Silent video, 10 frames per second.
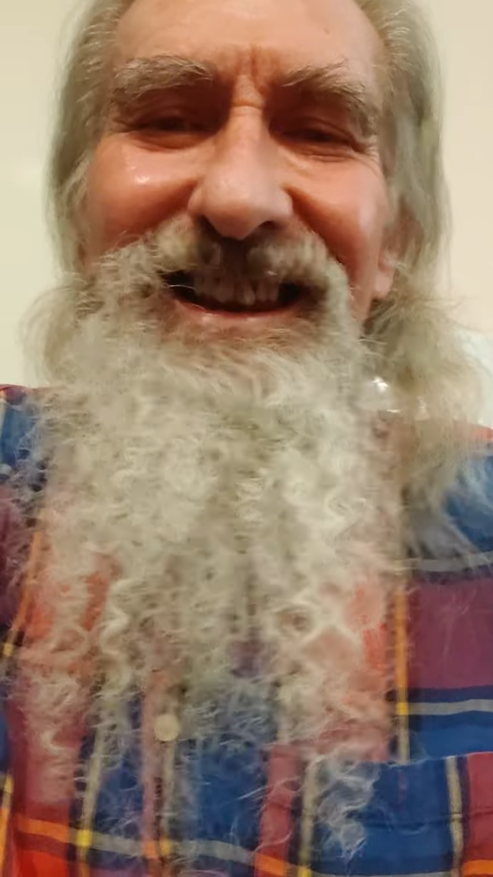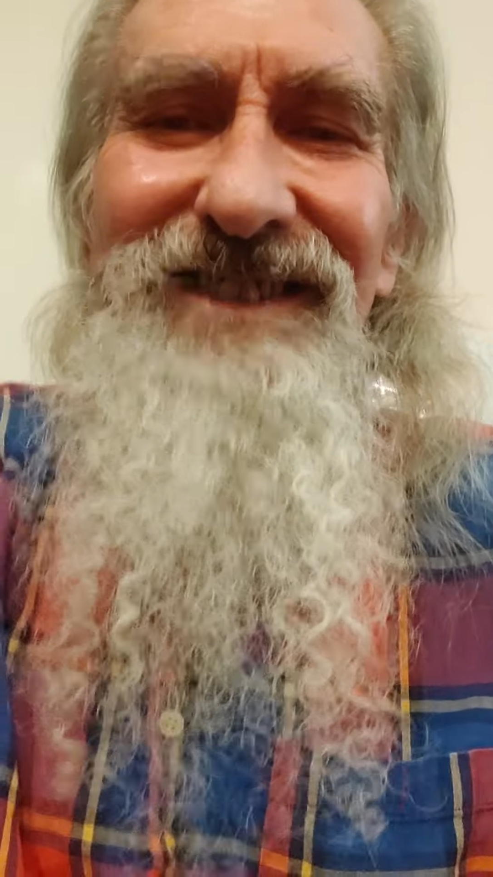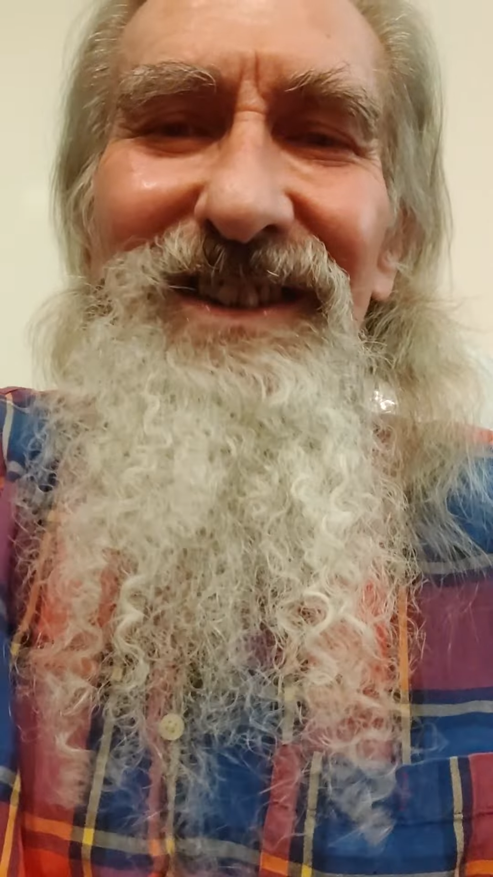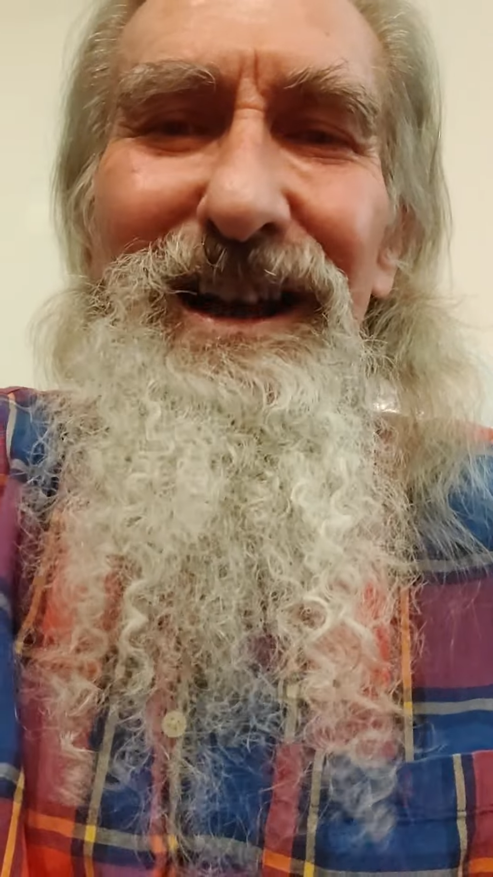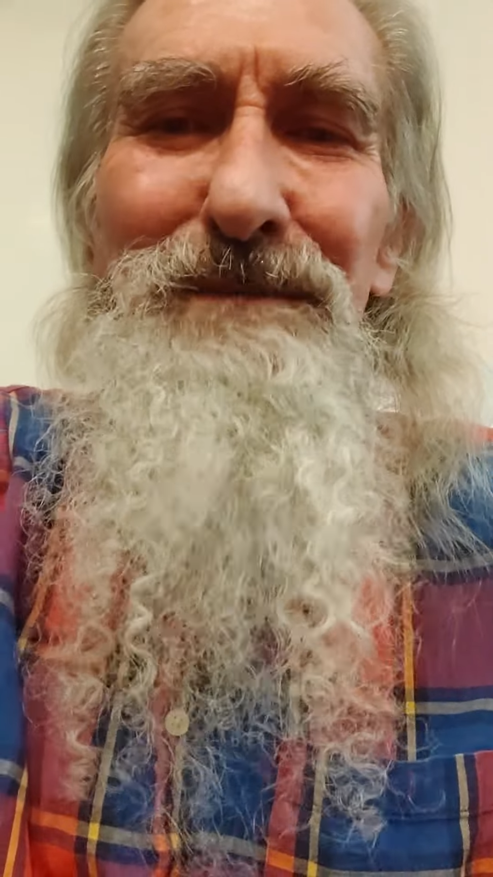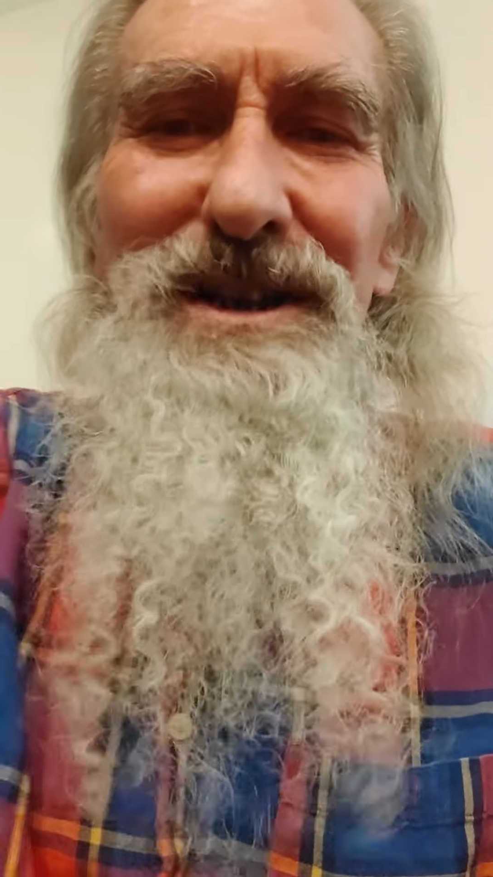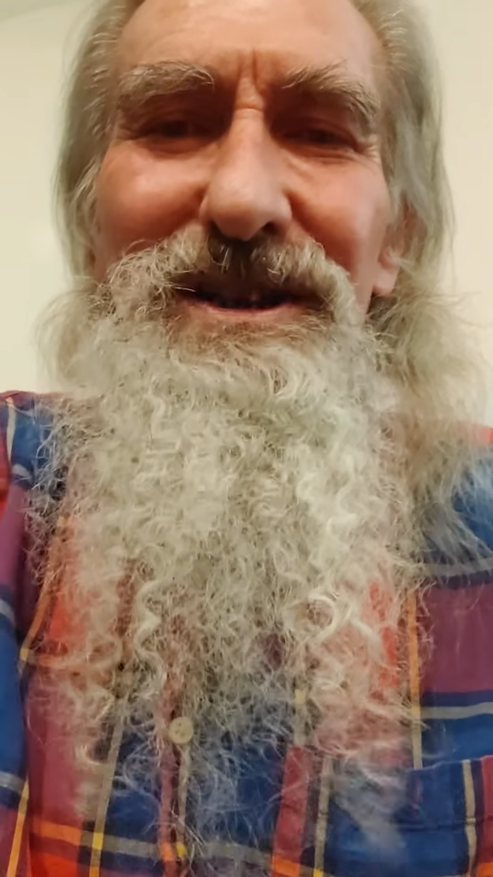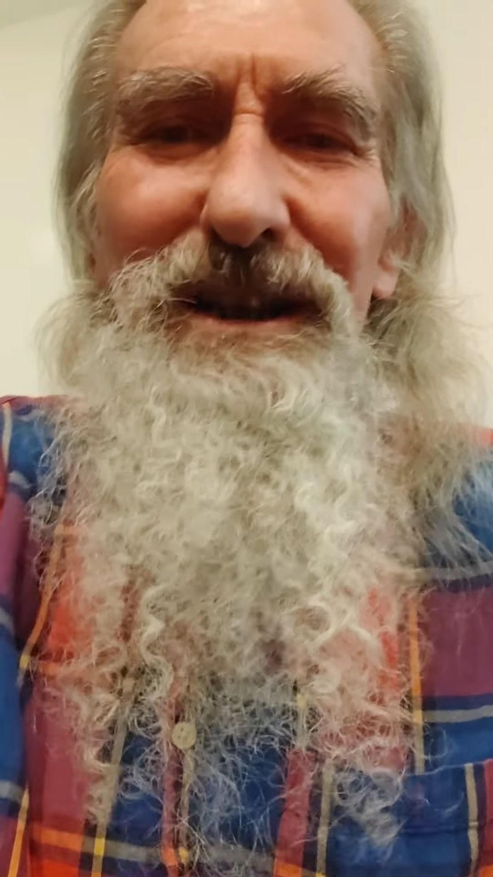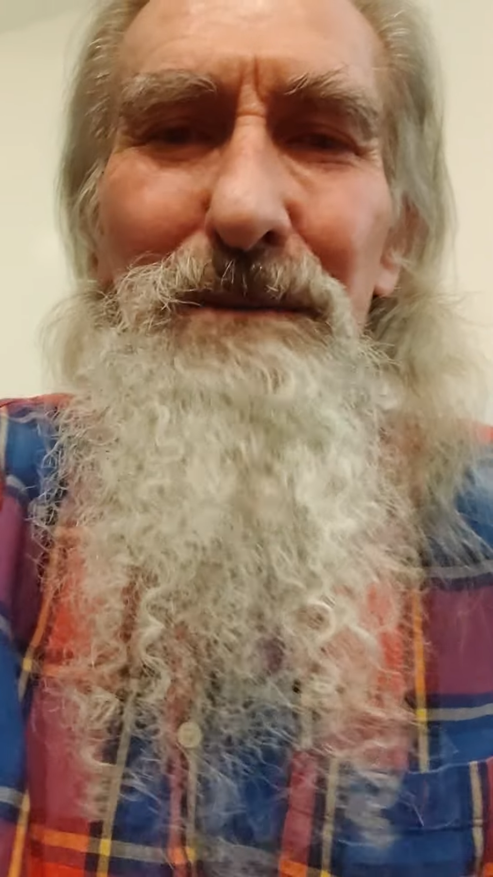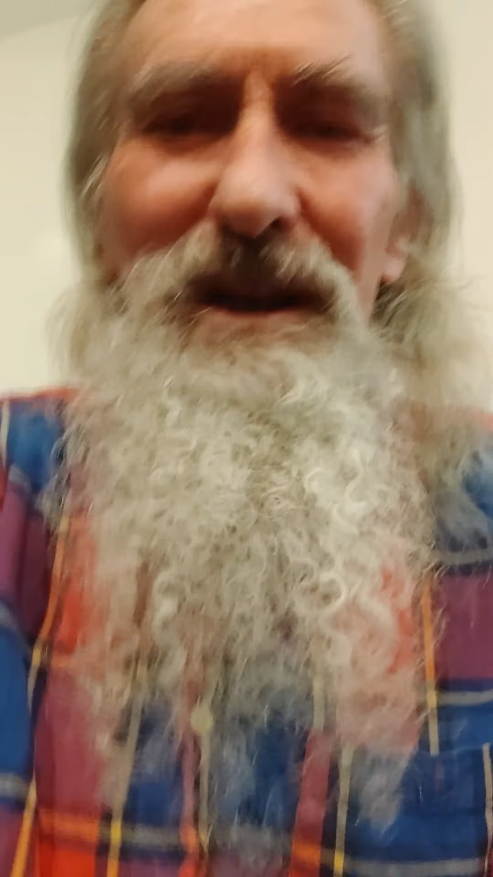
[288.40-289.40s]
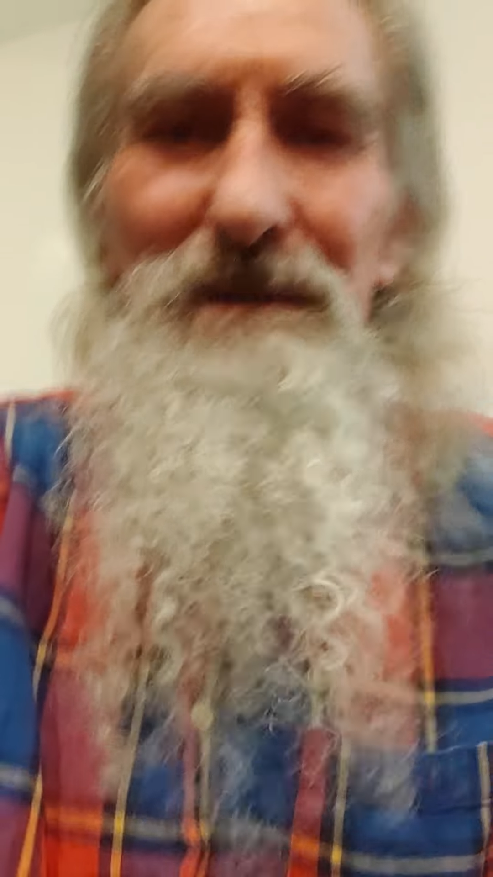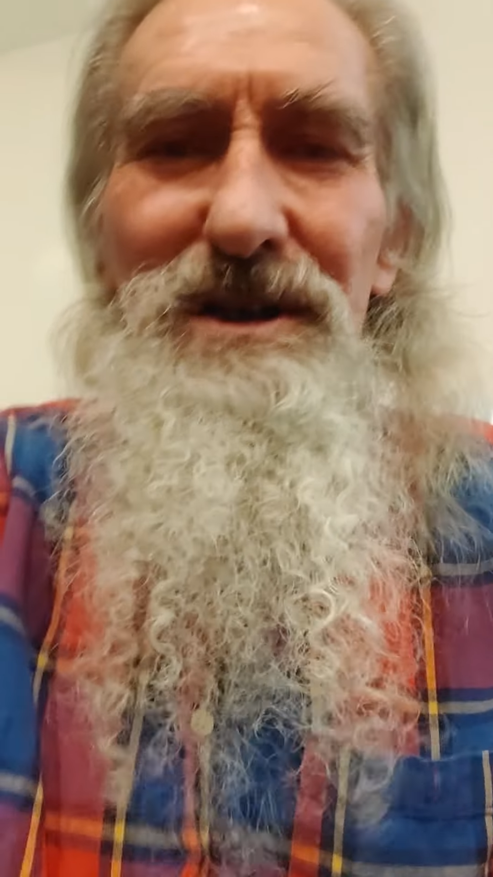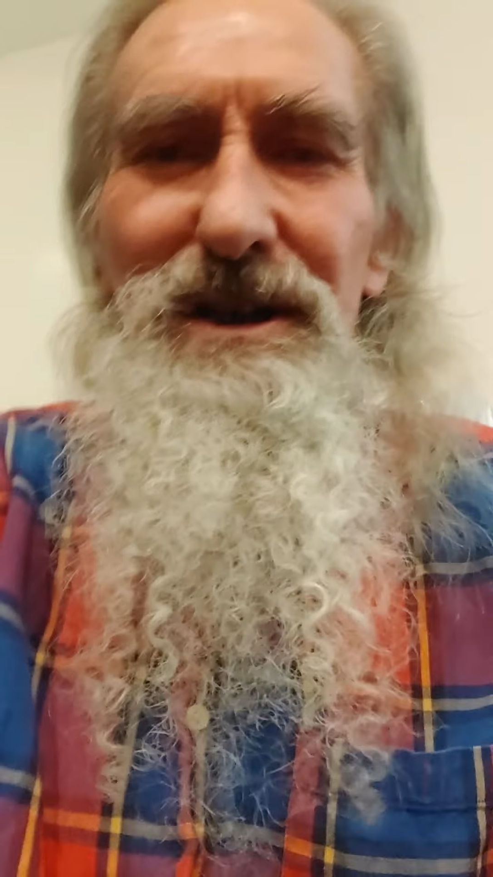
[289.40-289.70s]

If you like my singing, my name is